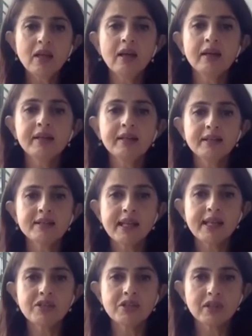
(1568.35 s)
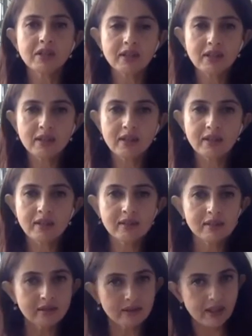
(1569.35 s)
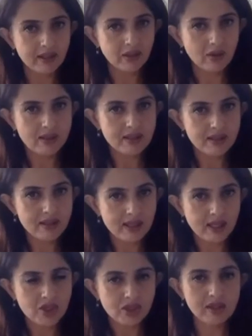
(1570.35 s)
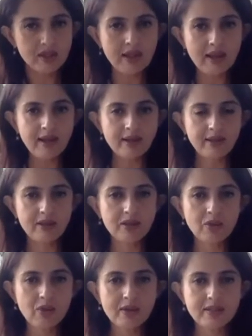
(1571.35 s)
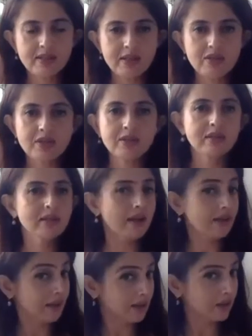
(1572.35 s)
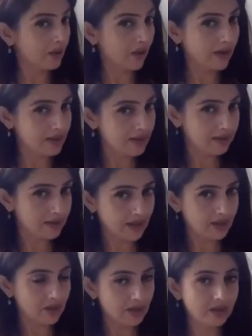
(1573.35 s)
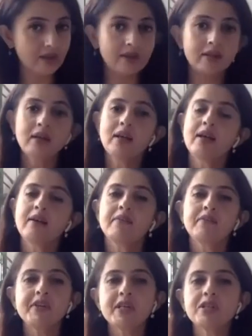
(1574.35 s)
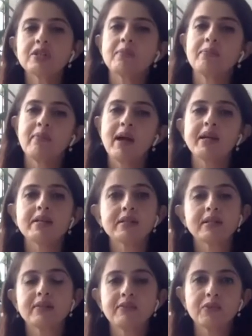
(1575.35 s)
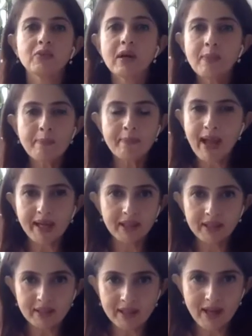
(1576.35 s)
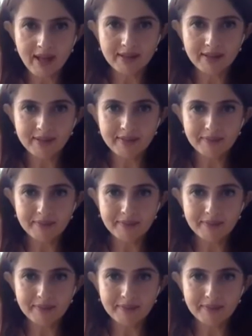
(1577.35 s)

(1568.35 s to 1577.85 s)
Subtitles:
A little tension here can cause a tension there, can cause tension there, can cause tension here, which might give you a panic attack.